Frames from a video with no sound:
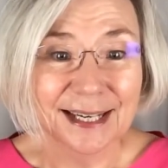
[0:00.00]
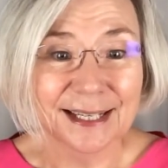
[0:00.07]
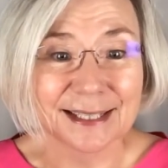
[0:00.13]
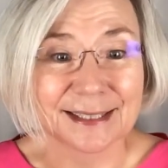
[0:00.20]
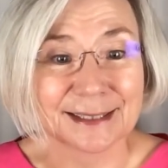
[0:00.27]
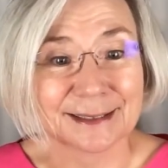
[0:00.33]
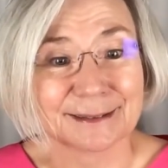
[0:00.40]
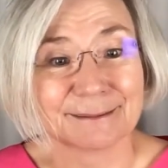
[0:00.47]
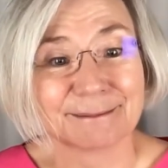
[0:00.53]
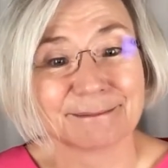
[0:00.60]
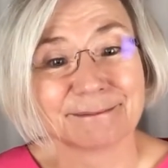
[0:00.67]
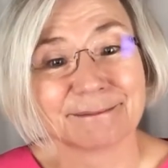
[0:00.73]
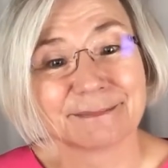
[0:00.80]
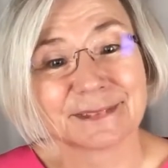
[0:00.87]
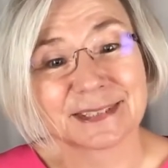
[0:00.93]

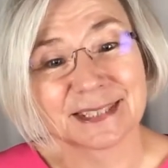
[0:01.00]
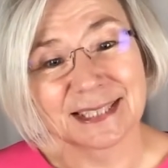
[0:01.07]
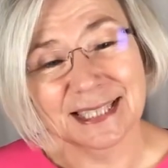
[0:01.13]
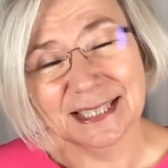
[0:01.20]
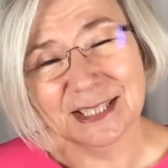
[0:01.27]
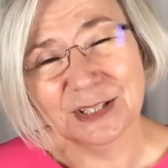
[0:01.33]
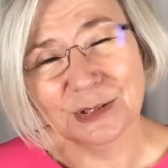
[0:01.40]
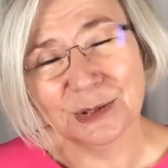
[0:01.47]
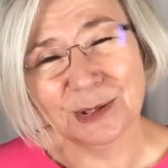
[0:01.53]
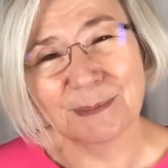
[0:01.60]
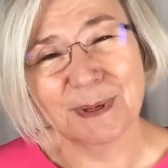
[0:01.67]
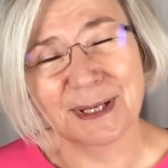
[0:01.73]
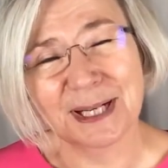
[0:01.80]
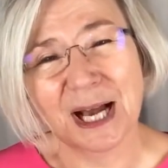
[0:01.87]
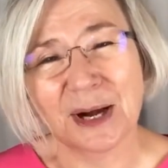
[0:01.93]
So let's talk
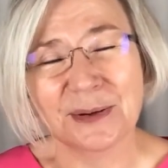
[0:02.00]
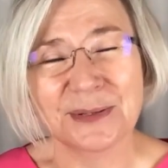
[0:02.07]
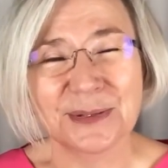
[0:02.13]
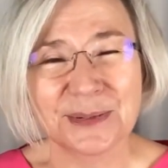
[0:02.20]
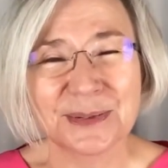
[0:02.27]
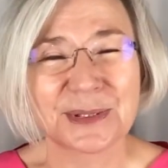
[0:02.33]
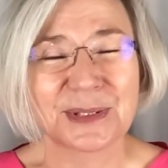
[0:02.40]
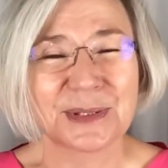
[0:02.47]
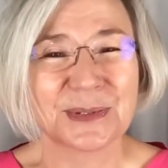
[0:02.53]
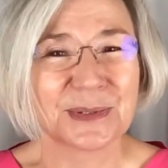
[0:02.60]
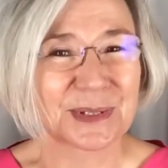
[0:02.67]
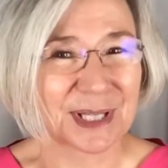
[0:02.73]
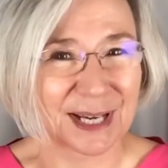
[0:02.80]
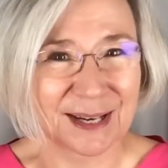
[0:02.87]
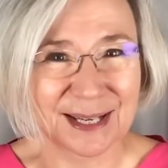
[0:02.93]
about how you can
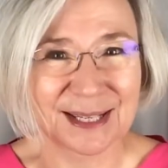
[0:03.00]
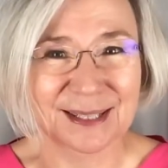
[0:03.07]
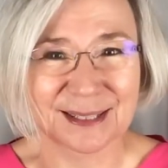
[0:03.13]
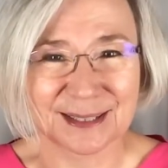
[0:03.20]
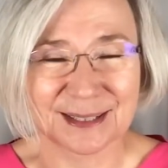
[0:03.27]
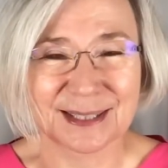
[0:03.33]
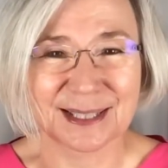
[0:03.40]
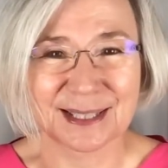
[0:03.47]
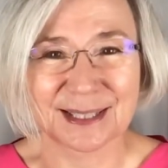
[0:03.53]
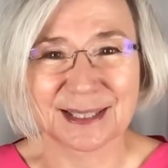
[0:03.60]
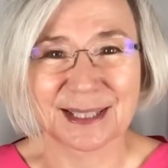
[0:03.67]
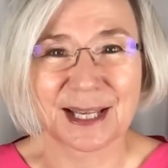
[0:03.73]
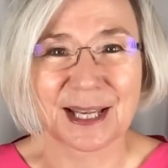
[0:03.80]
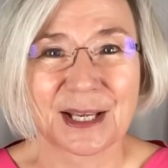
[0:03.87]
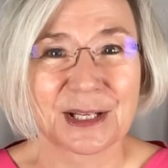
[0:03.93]
use eyeglasses
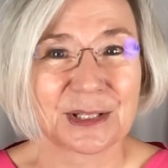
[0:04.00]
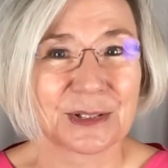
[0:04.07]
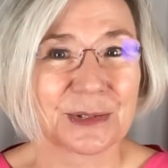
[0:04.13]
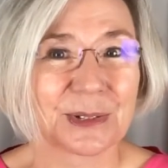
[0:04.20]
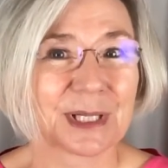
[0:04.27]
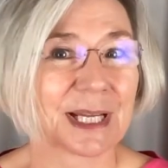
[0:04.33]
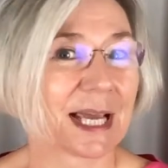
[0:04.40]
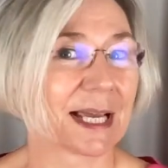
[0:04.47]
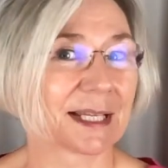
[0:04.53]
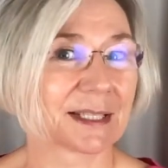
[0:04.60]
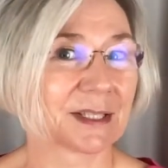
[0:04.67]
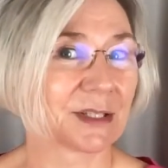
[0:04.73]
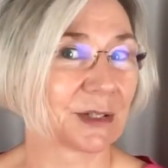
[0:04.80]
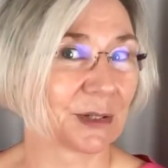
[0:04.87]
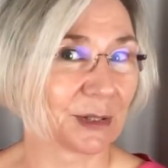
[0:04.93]
to
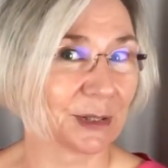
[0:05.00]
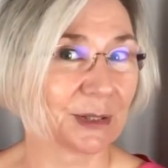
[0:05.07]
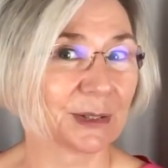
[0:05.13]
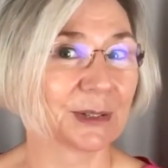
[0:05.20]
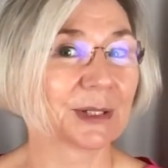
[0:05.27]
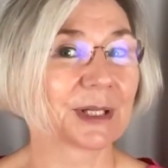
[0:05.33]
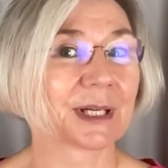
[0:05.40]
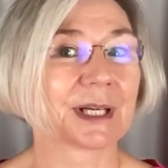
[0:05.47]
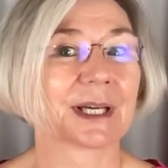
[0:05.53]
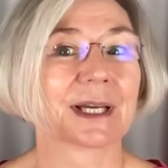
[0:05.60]
enhance your look,